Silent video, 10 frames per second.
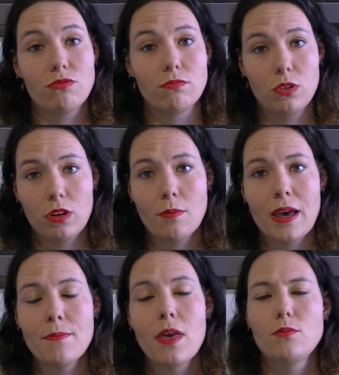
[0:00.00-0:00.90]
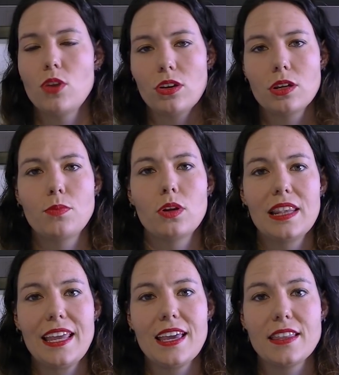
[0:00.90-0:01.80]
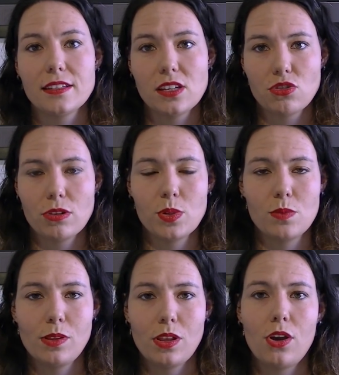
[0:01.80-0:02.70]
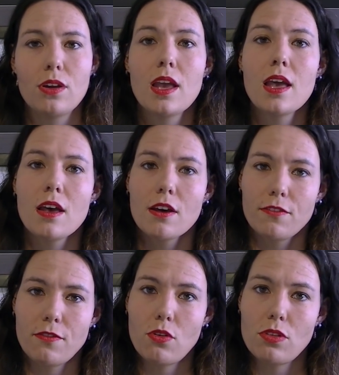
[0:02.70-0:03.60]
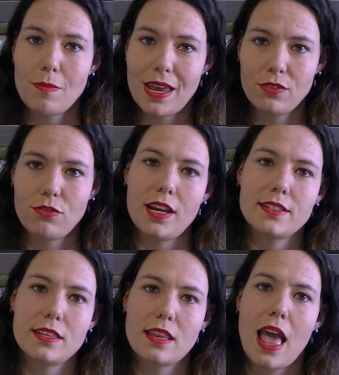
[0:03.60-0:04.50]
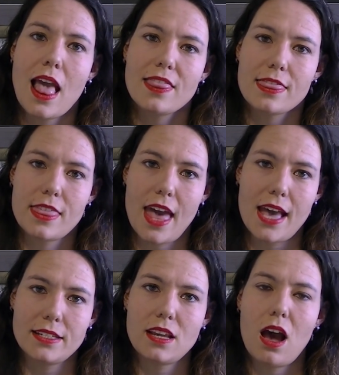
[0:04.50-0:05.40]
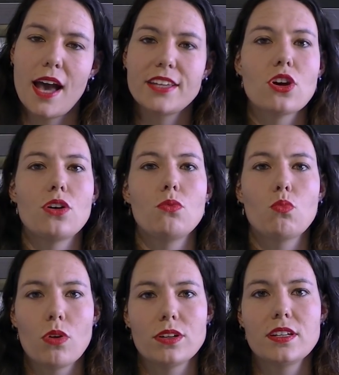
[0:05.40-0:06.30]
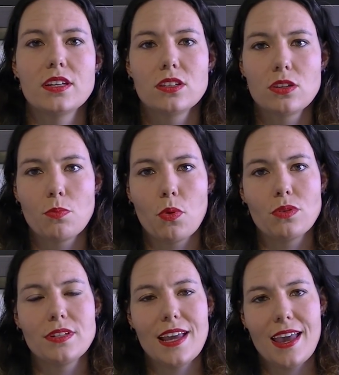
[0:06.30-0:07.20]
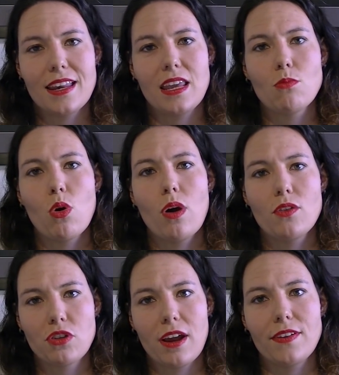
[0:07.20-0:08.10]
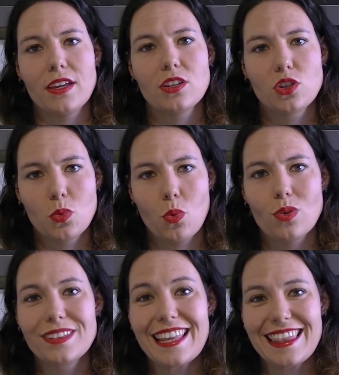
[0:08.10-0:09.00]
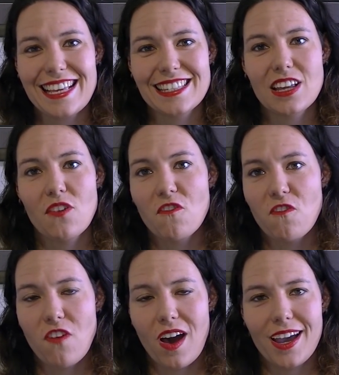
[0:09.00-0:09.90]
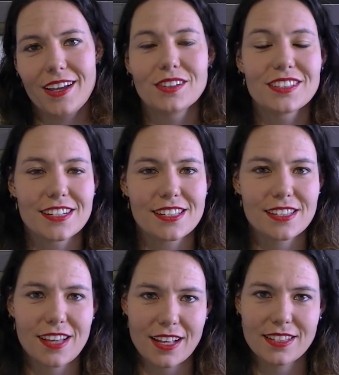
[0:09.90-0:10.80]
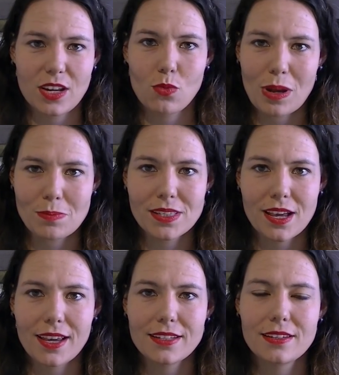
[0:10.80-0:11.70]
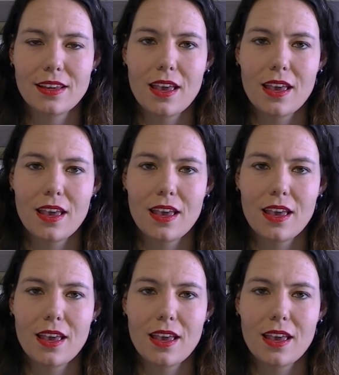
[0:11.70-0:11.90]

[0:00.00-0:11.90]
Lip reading: look them up. I'm not going to put a link in the description below for the main reason that I don't want to put any more traffic towards this vile, disgusting website.